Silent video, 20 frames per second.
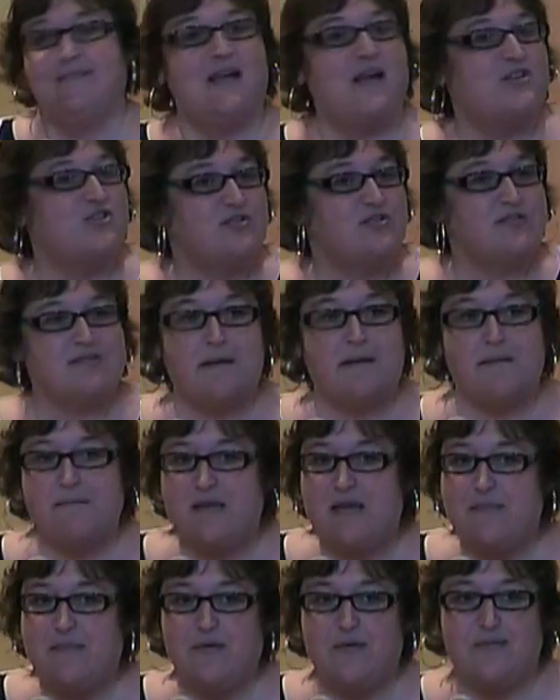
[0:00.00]
Not just
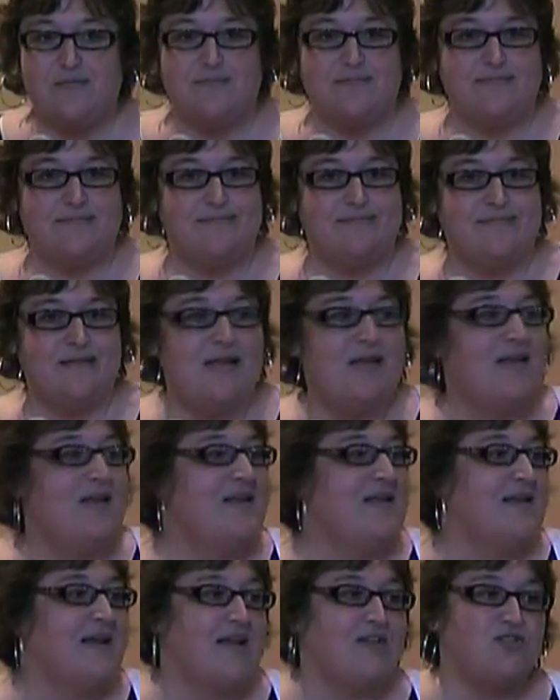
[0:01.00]
some people,
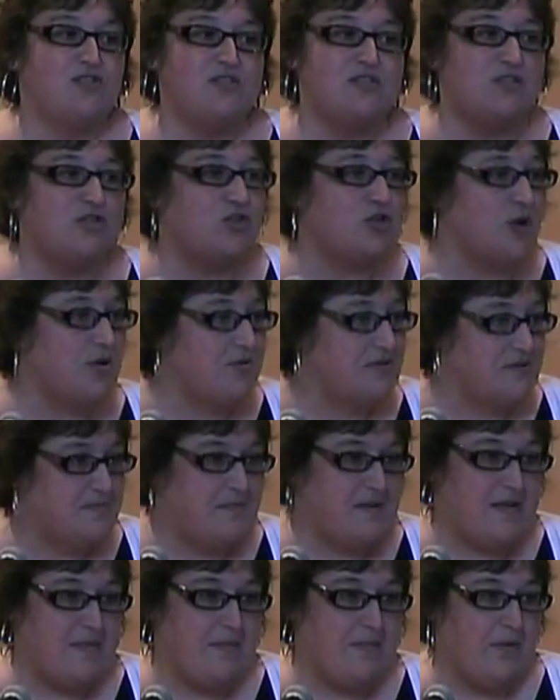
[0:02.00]
not just the
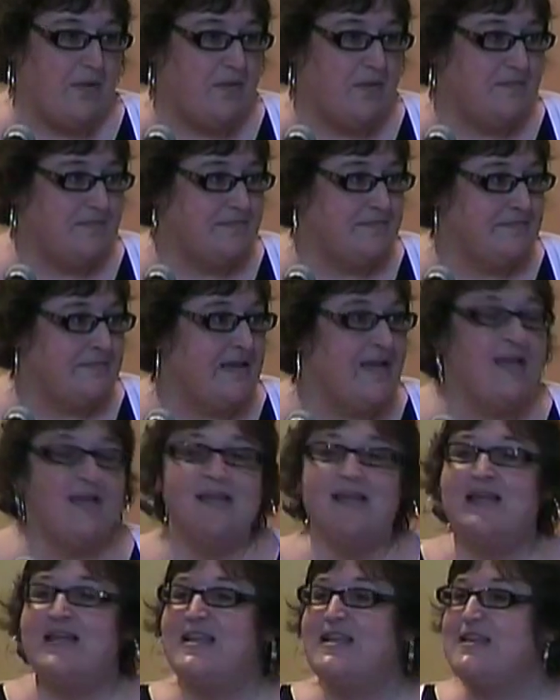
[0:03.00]
chosen people,
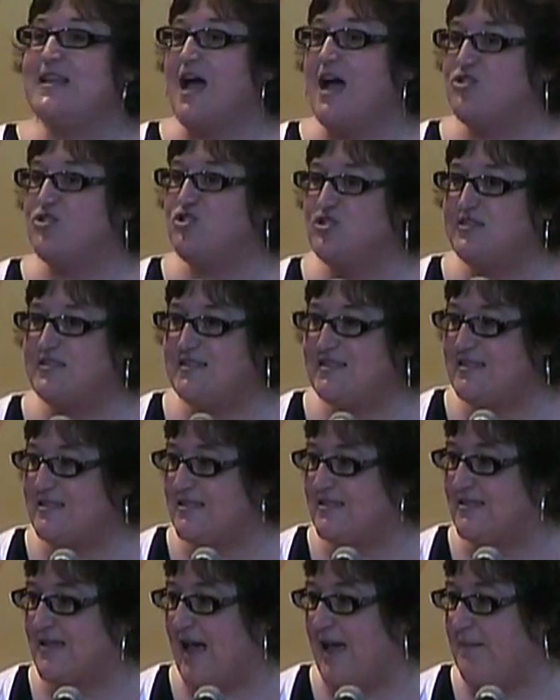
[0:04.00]
not just his
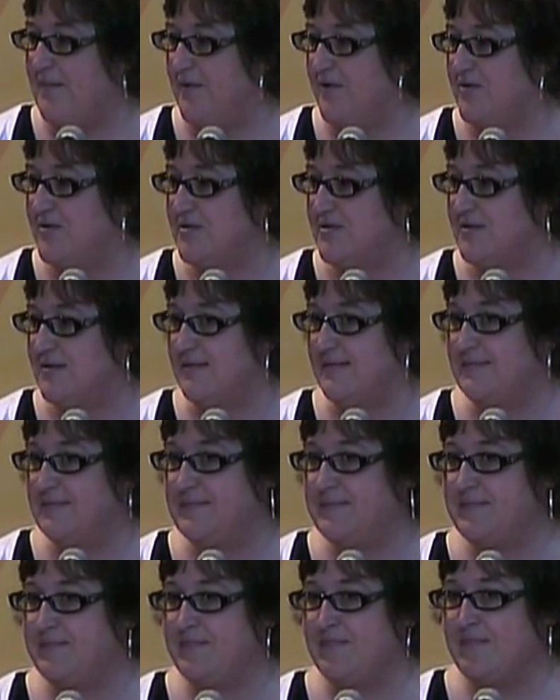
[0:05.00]
disciples,
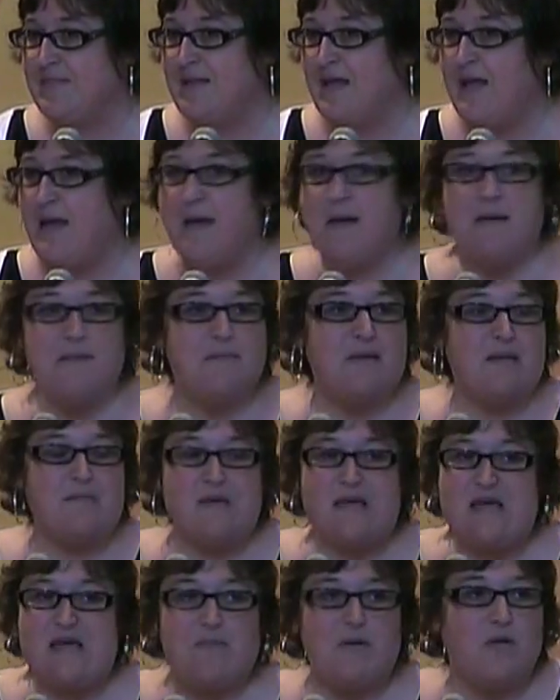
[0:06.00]

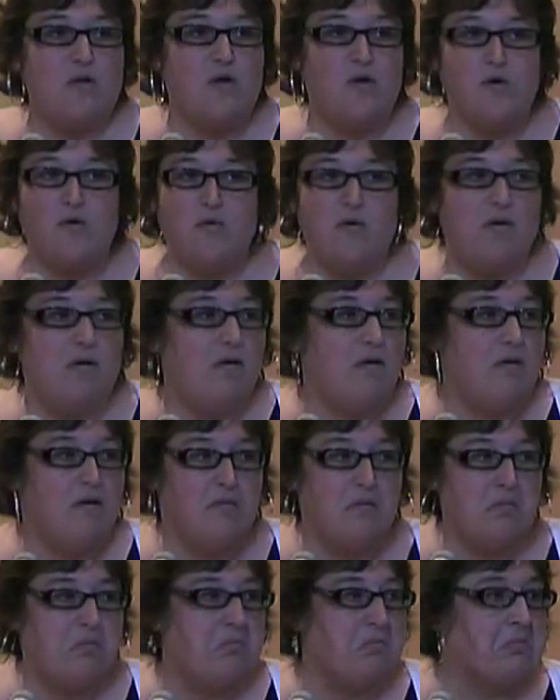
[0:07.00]
but people who
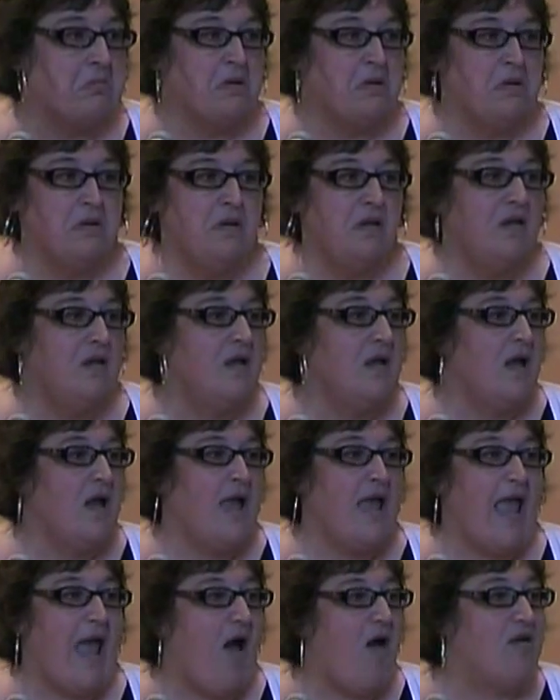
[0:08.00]

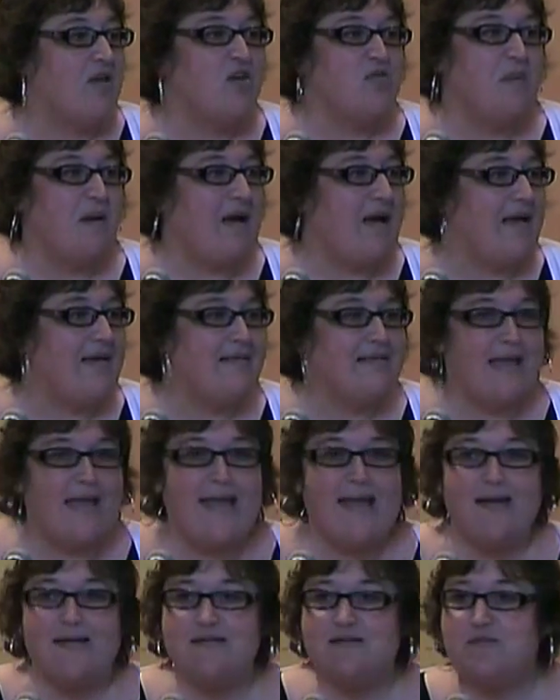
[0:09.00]
occupied
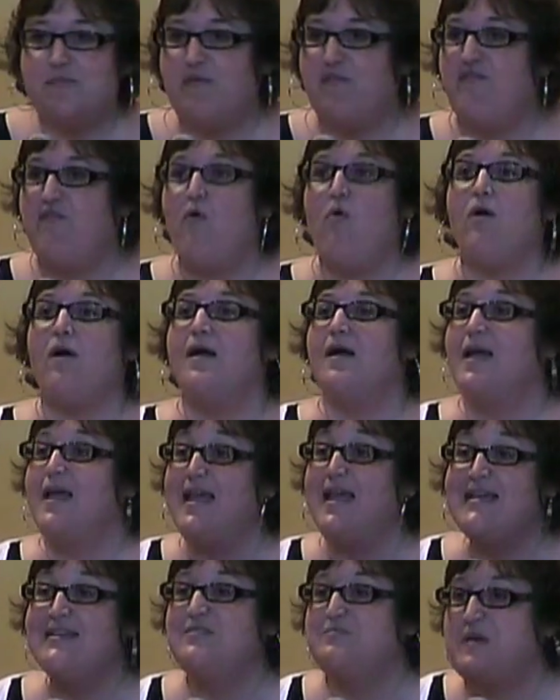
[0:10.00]
land
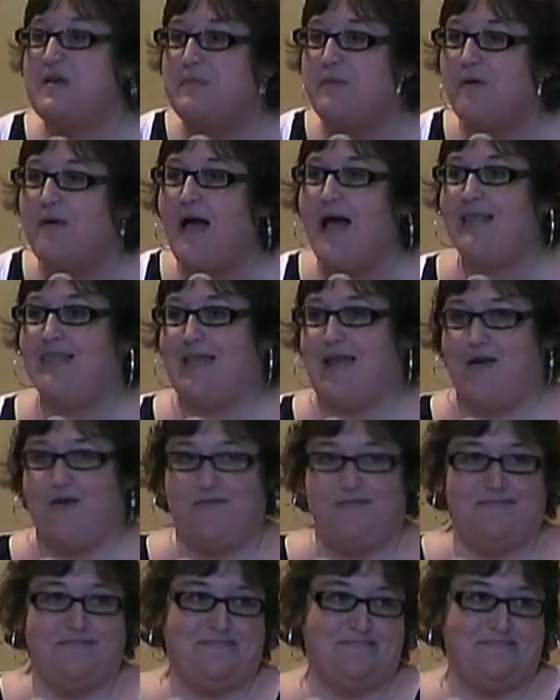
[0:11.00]
before his people got there.